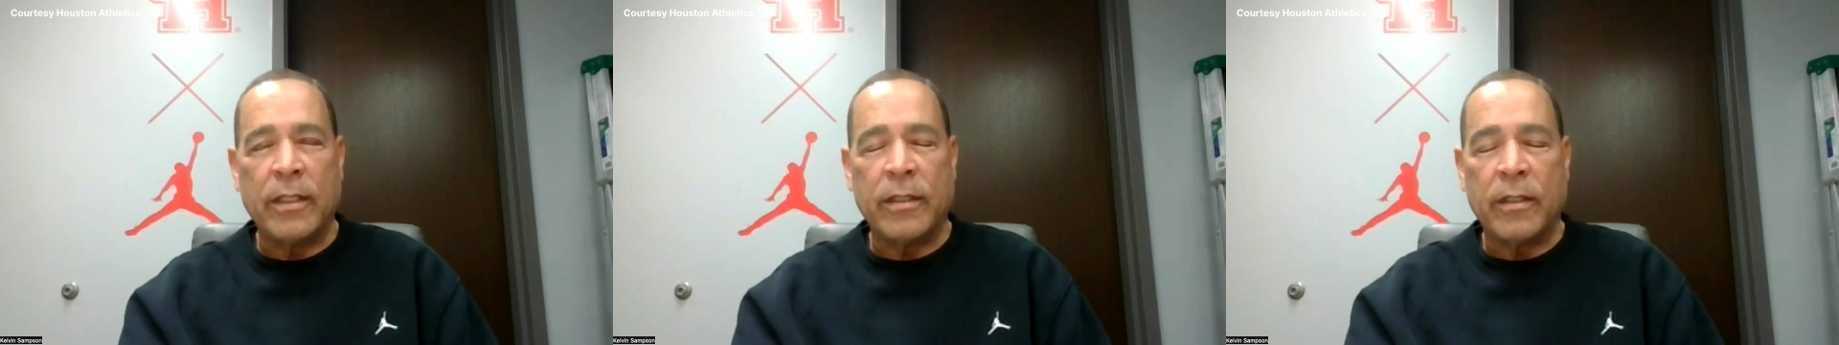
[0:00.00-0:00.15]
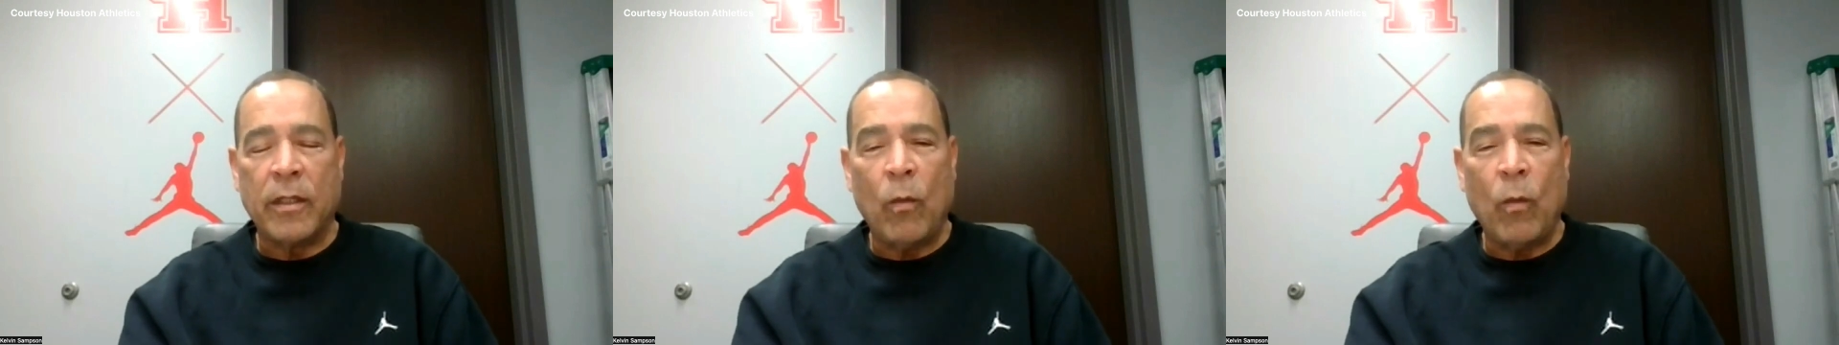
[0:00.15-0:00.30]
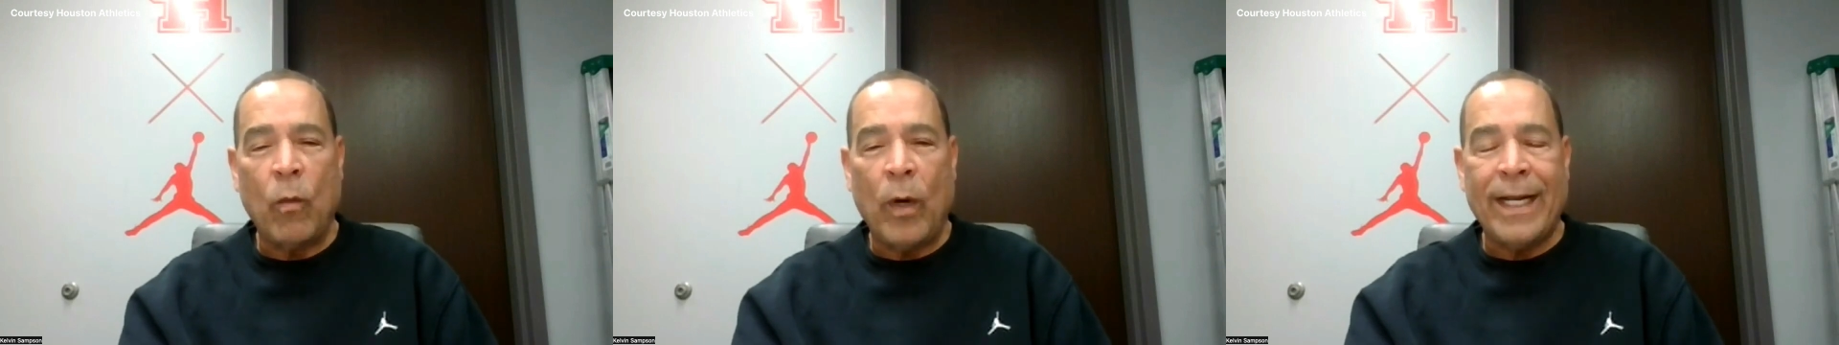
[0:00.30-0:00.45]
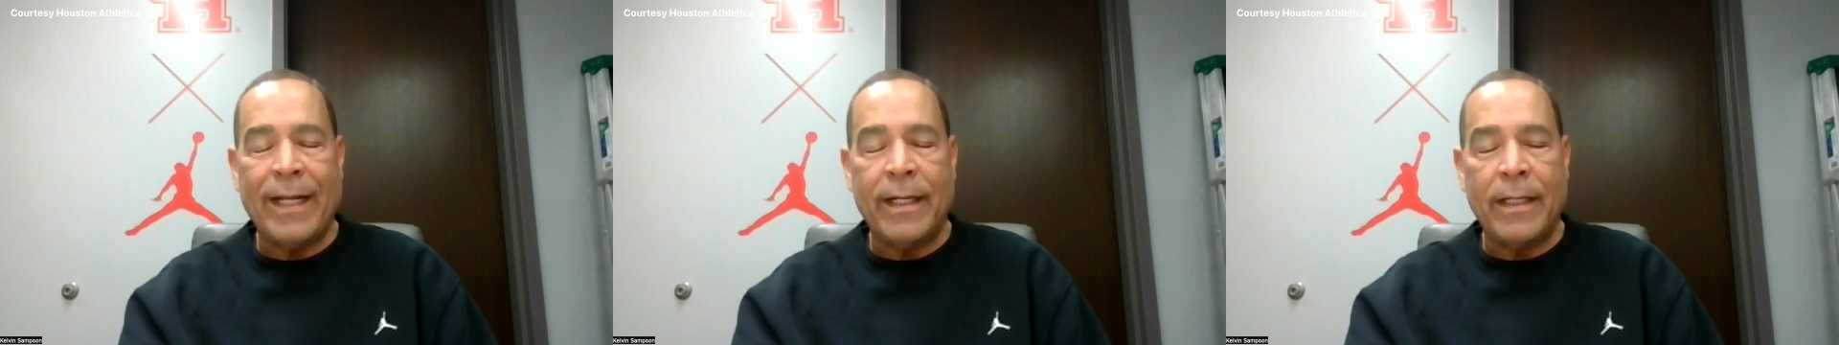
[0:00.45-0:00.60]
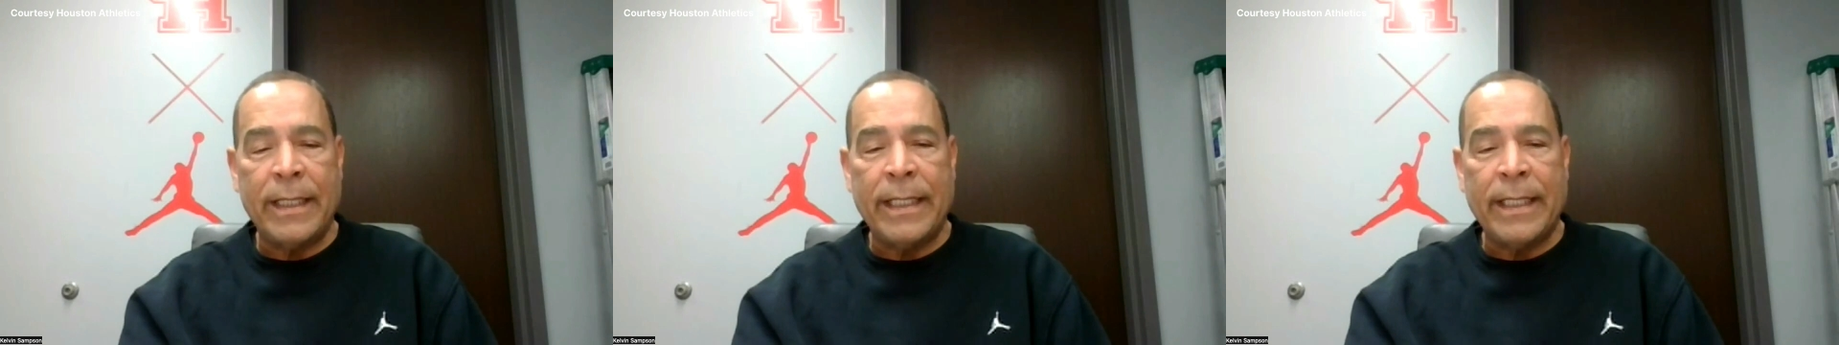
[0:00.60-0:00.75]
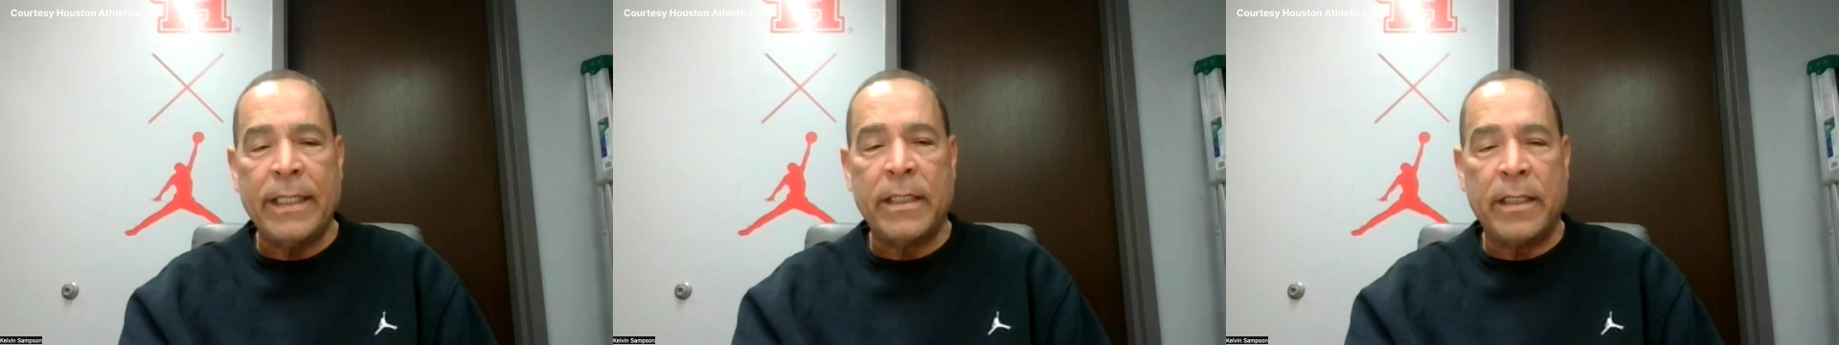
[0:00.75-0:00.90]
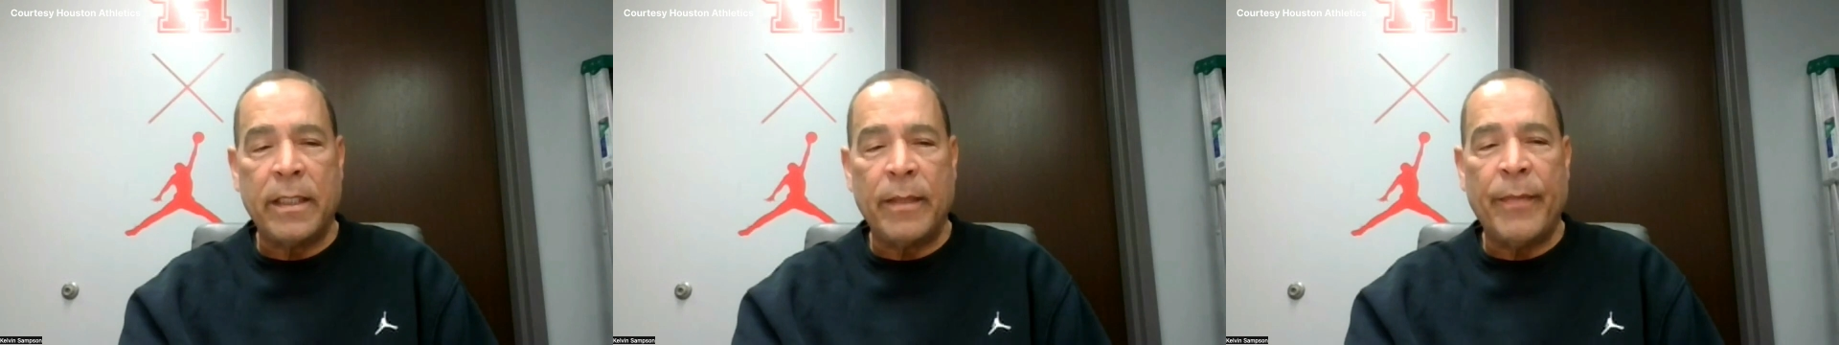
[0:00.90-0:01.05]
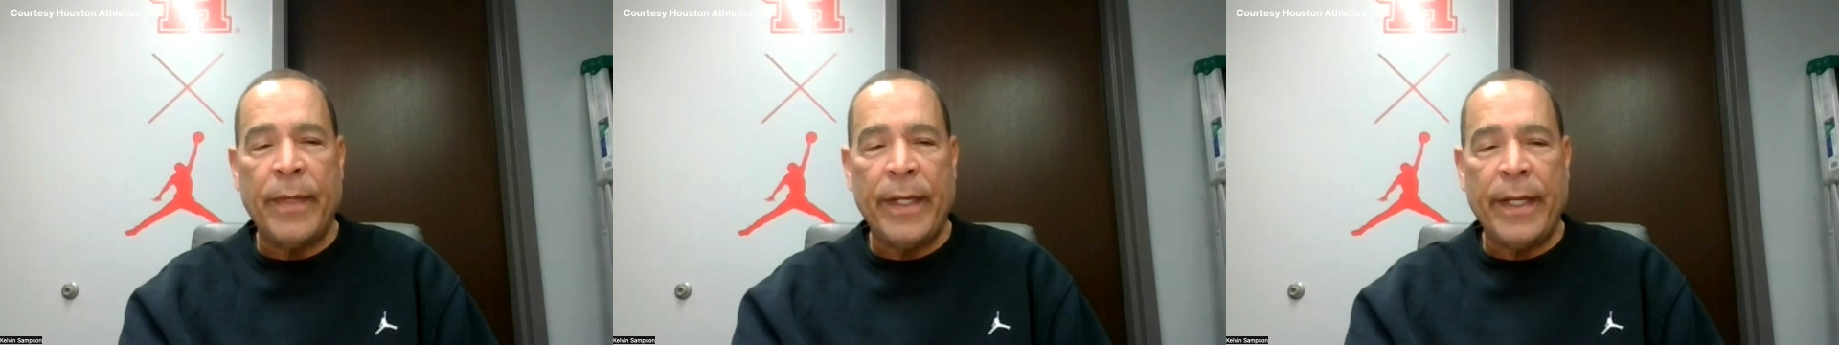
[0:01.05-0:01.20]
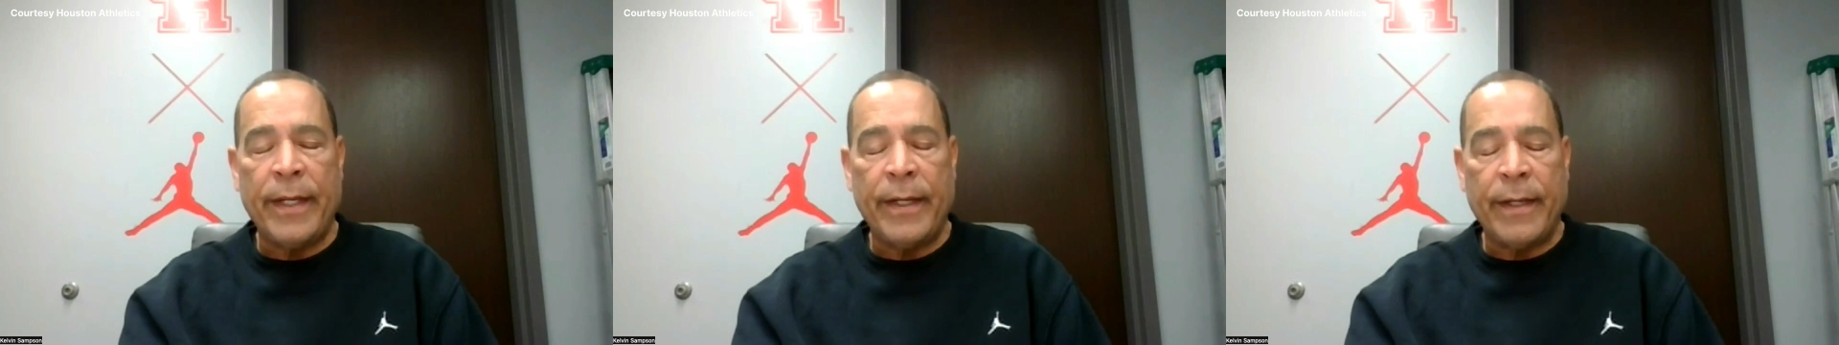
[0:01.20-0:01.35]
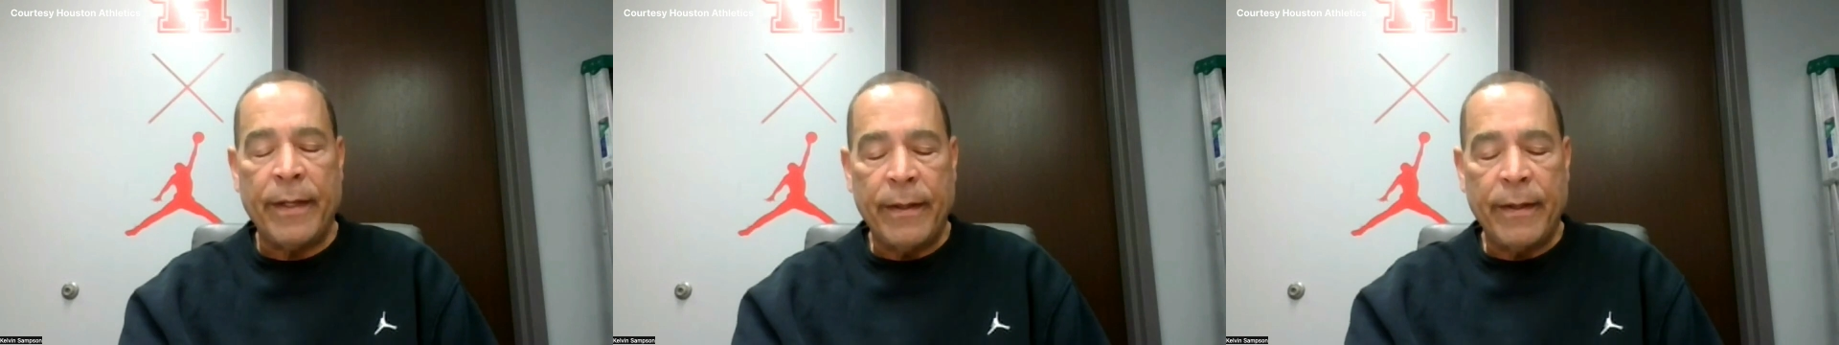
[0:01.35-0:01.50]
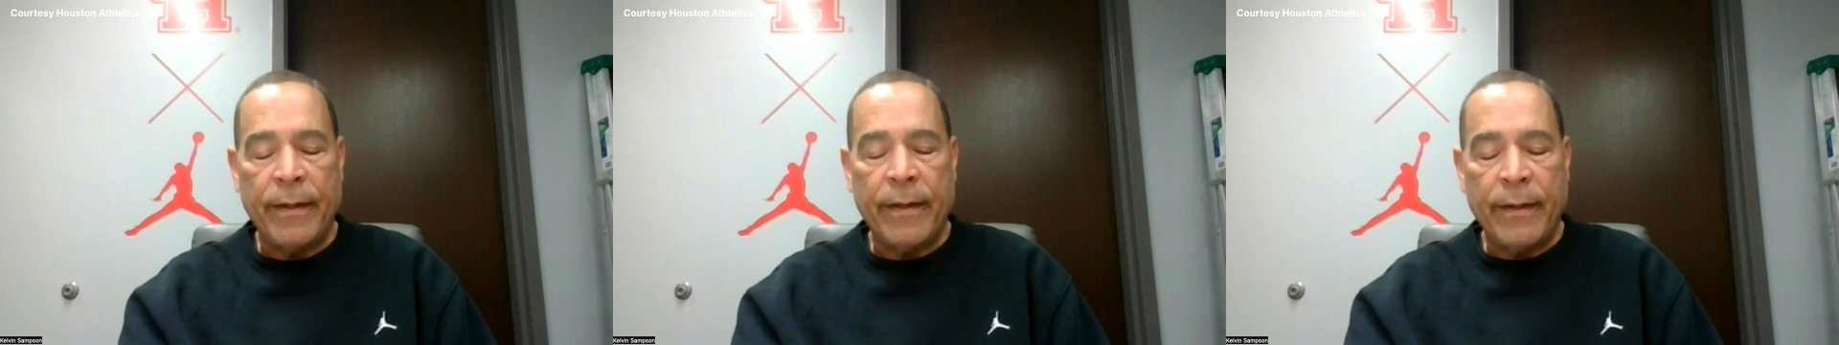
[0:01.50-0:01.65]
isn't what it needs to be,